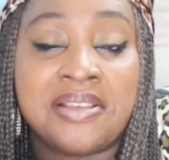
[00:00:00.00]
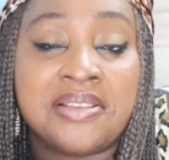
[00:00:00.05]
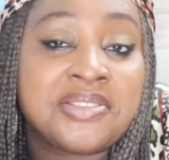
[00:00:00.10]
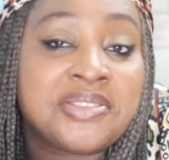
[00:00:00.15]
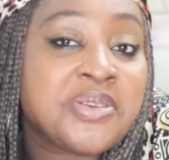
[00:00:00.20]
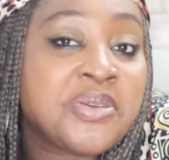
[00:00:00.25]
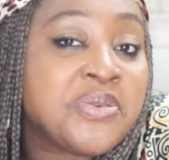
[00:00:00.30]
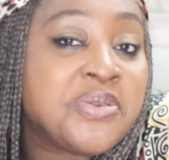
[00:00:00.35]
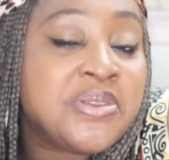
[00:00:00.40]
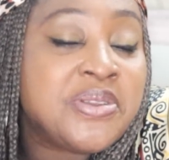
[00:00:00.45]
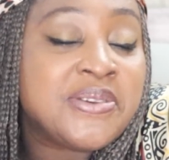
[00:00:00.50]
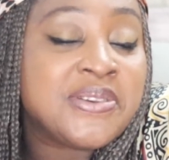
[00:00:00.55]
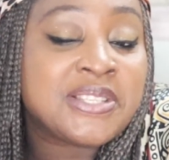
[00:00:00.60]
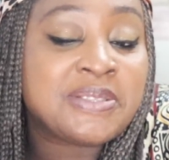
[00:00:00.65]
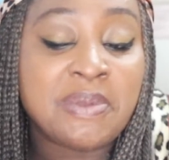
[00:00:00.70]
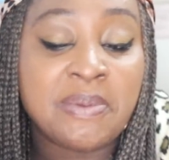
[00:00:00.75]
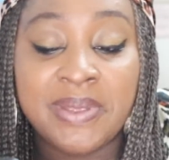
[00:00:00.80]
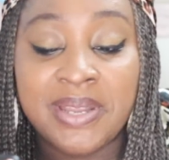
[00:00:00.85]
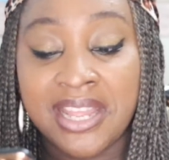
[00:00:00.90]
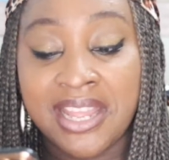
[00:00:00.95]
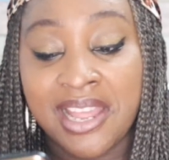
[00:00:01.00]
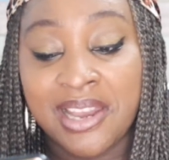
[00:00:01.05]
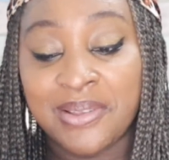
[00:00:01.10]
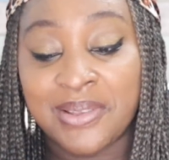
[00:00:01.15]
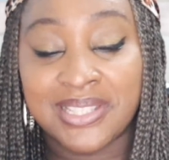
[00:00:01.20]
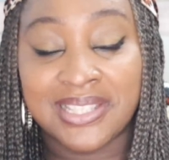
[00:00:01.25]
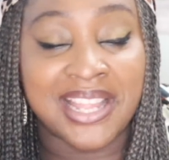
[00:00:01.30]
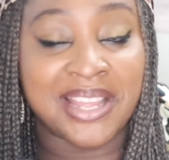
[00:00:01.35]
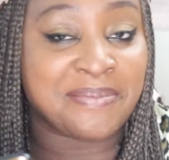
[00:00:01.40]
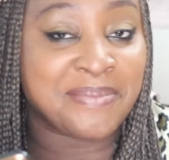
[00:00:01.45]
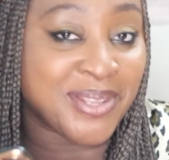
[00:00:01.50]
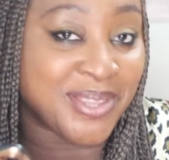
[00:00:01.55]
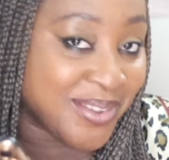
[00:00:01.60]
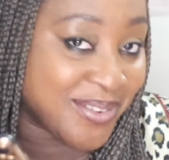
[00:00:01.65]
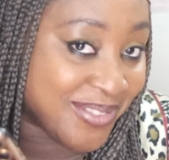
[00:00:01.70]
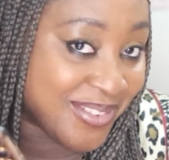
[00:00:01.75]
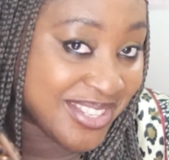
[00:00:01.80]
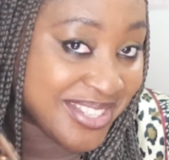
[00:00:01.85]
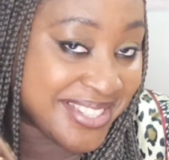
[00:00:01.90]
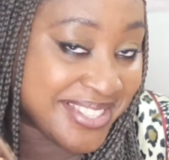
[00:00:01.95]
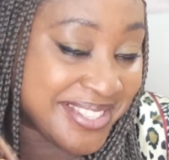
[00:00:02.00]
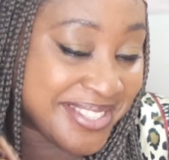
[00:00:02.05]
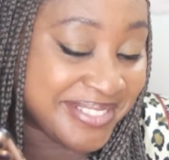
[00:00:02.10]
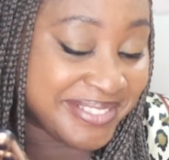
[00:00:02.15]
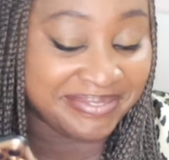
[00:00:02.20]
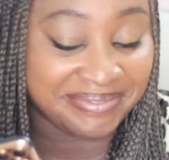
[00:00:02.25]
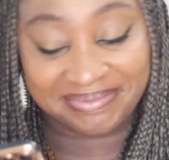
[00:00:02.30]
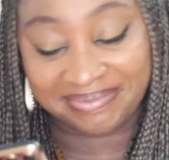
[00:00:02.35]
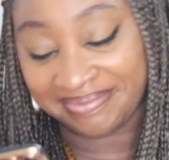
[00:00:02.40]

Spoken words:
So who knows, maybe Naya looks like both of us.